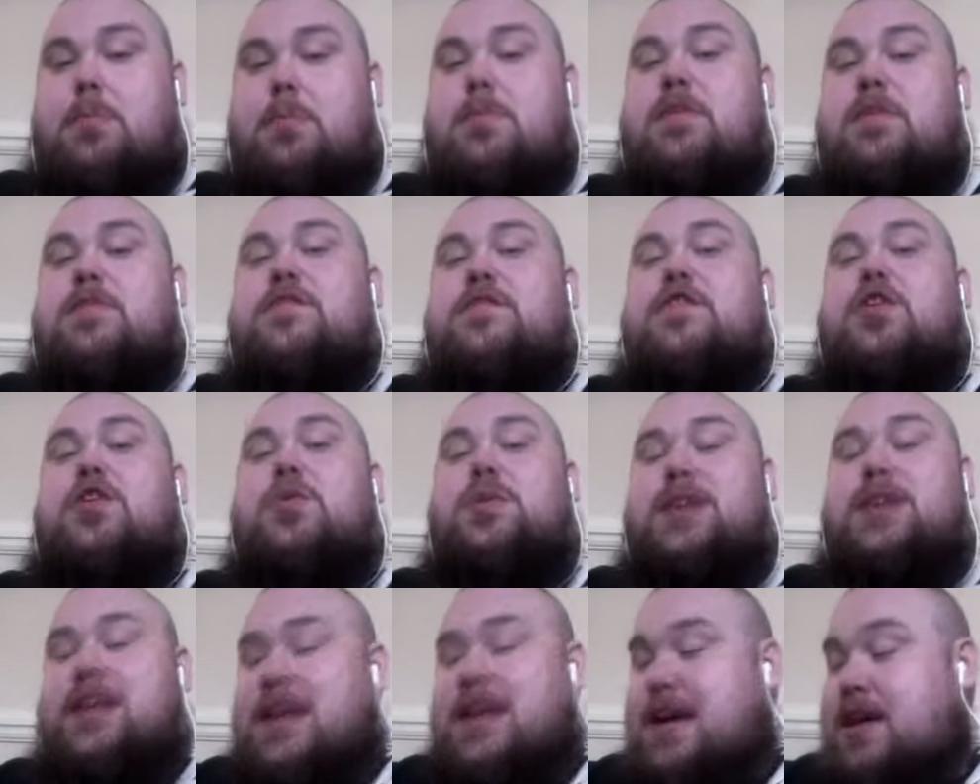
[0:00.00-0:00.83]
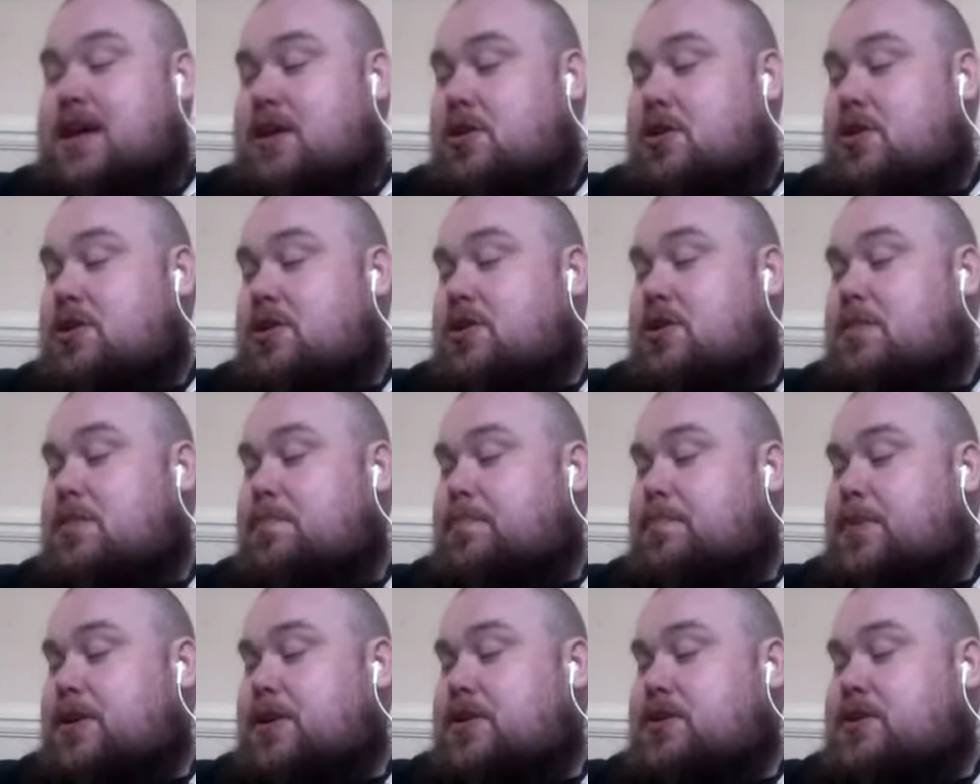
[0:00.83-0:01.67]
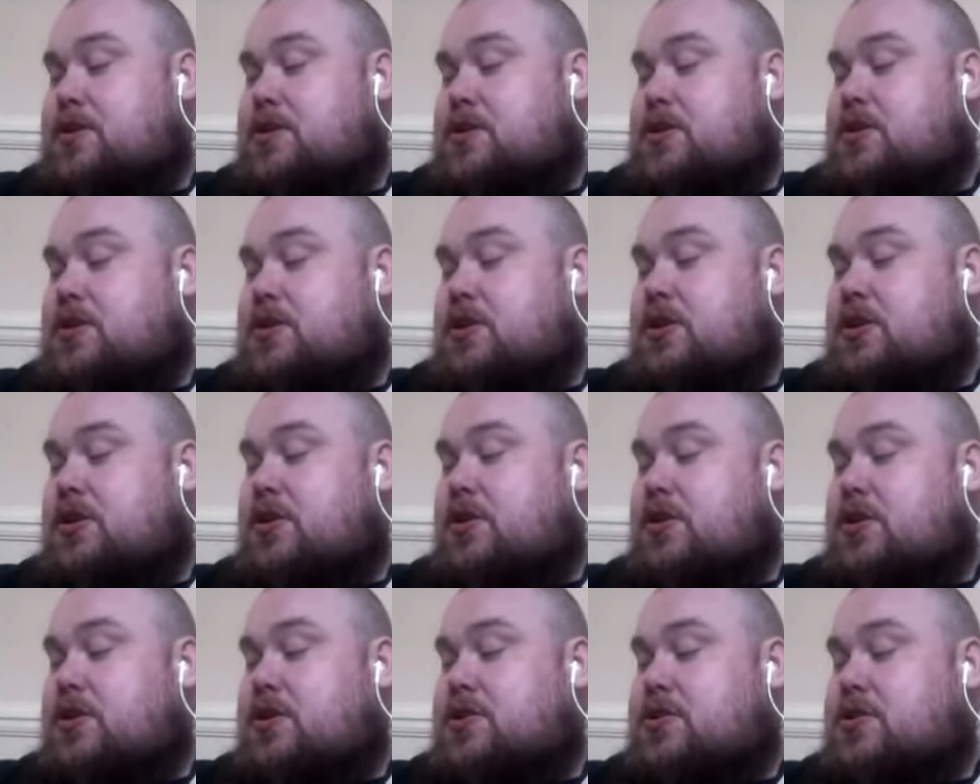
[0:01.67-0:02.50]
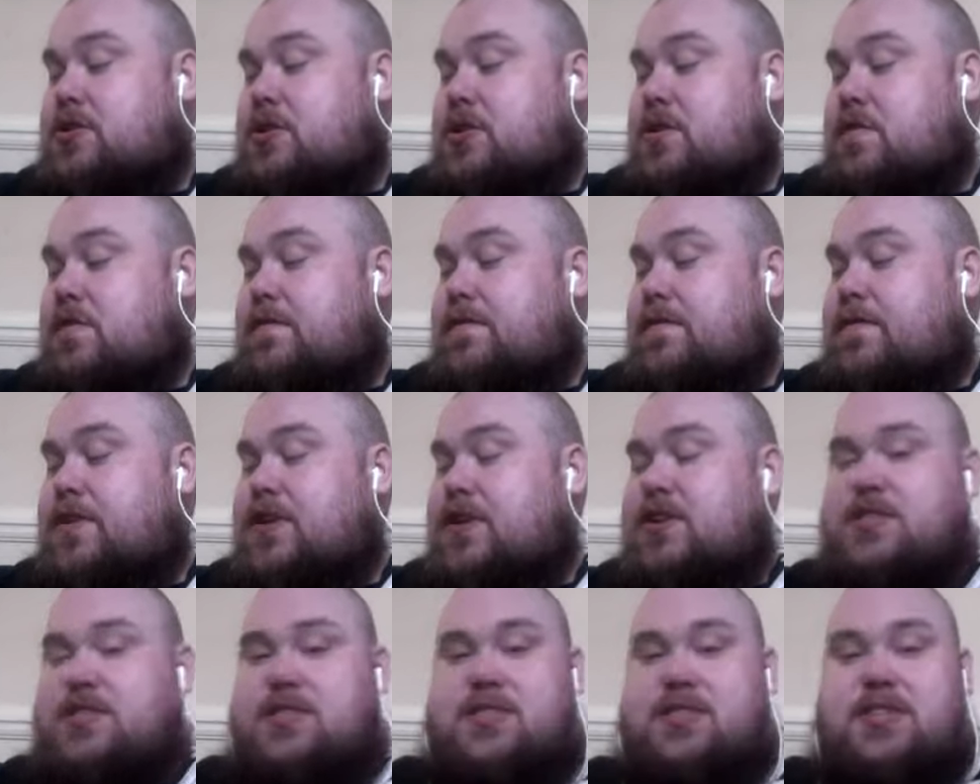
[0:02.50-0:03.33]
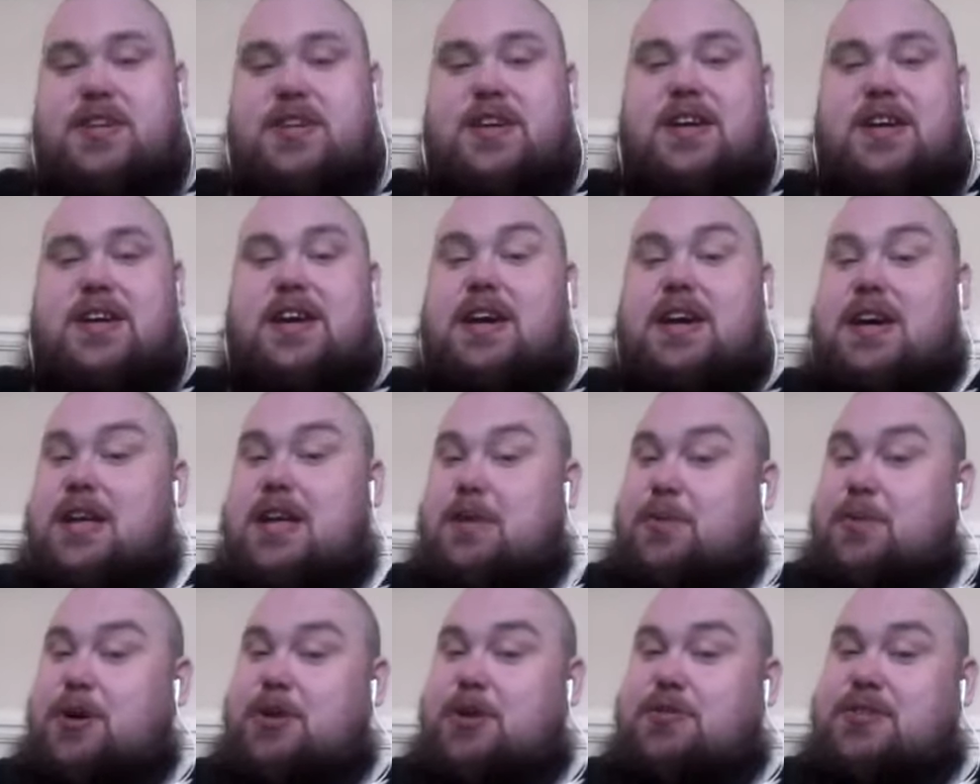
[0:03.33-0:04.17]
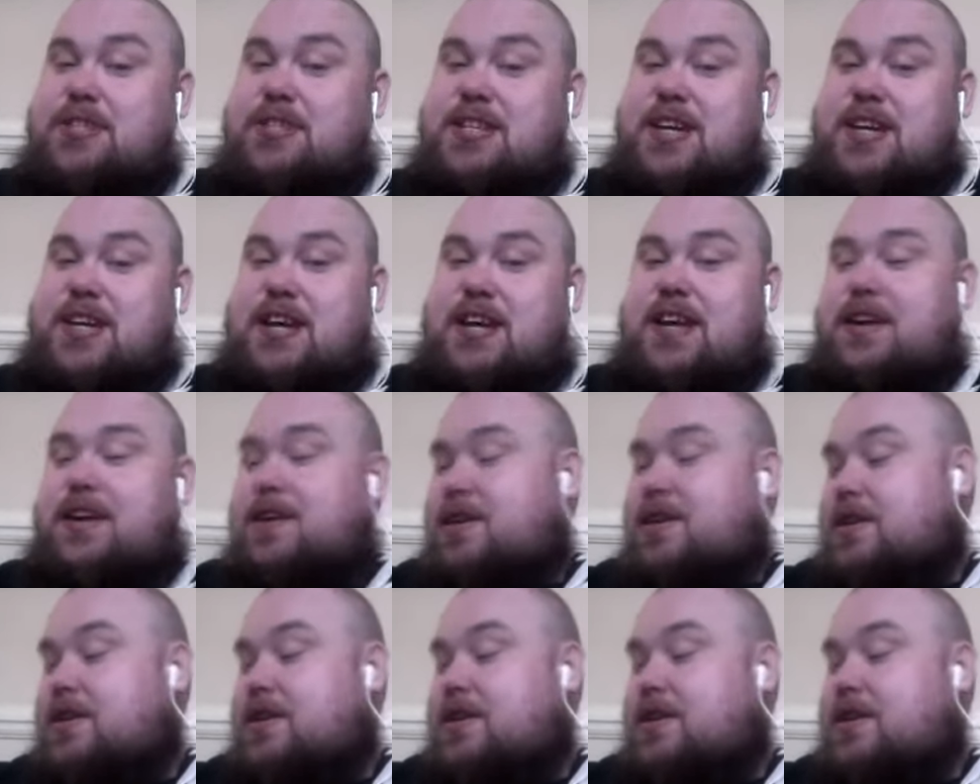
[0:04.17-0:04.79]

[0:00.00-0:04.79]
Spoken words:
Before we get on the bus and cause no fuss. And then we go to D.